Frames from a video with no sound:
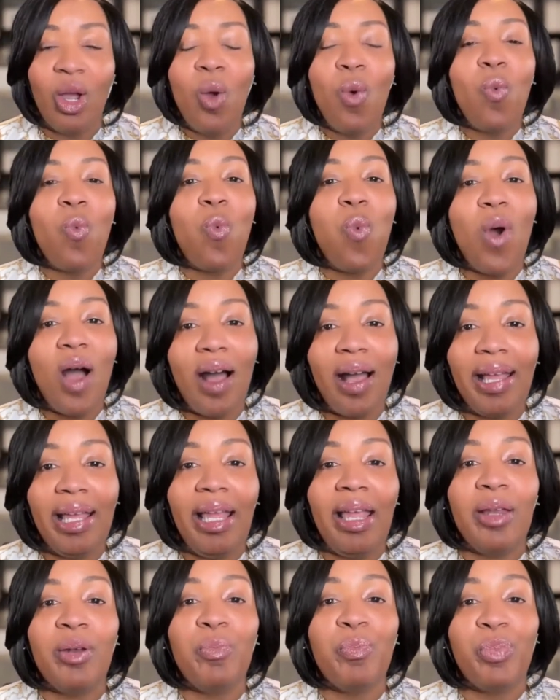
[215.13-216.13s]
why
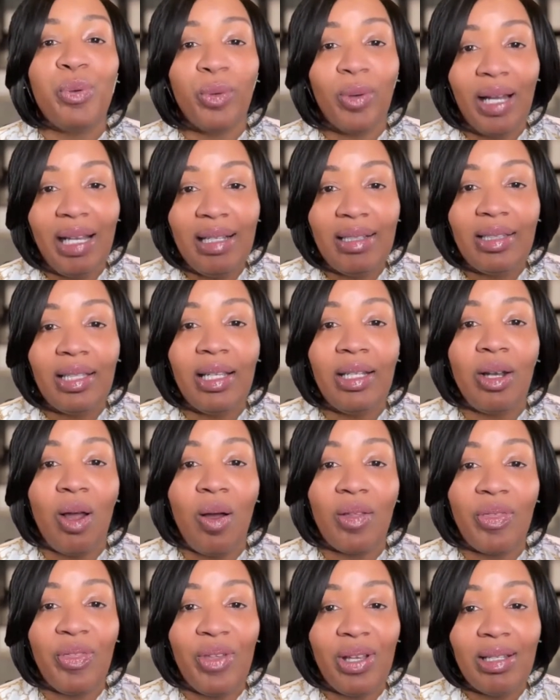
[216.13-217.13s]
embracing
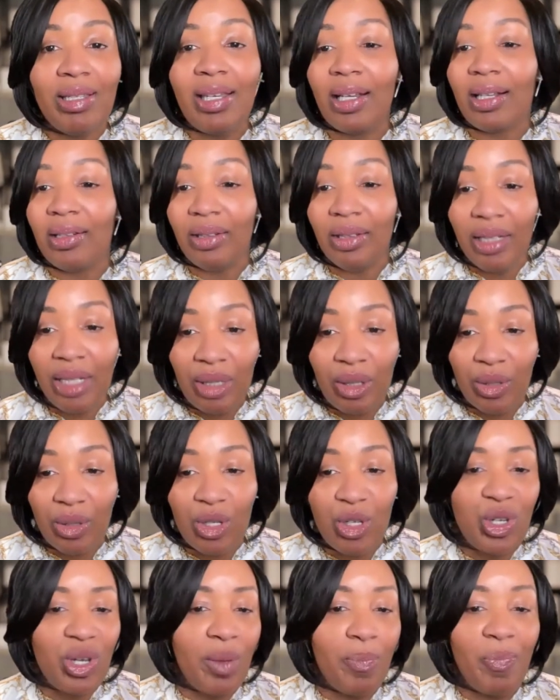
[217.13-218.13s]
authentic
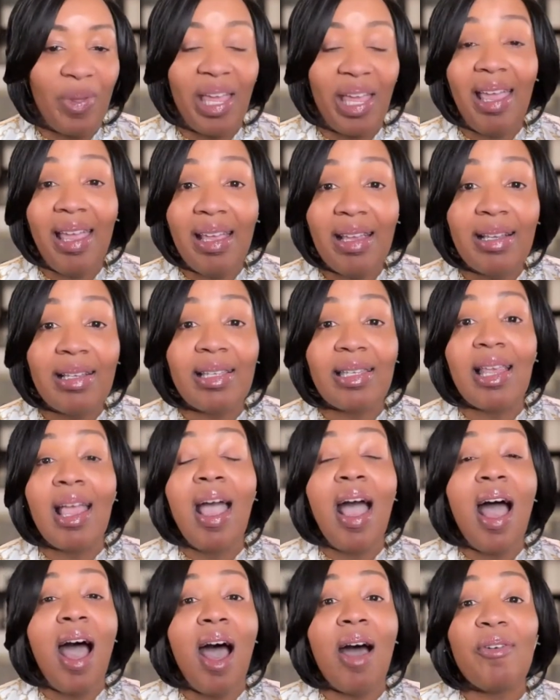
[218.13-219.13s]
leadership is
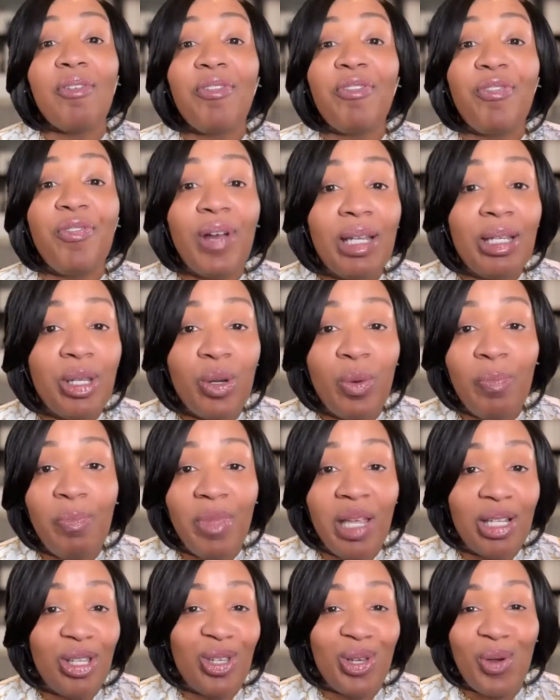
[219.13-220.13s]
a
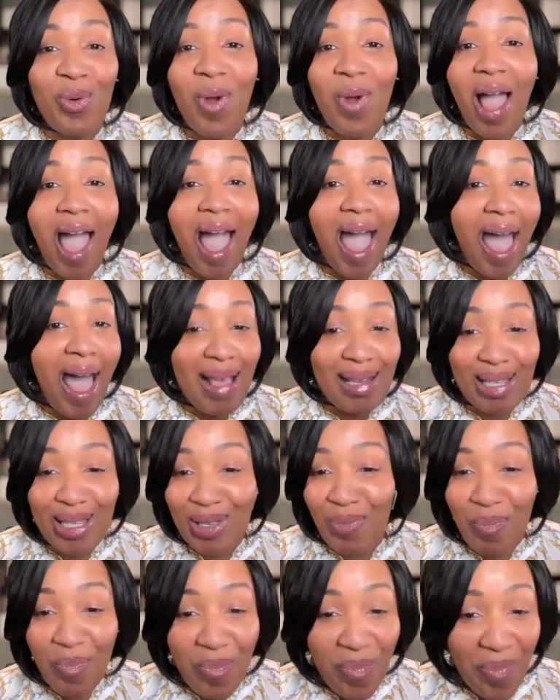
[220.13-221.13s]
fundamental aspect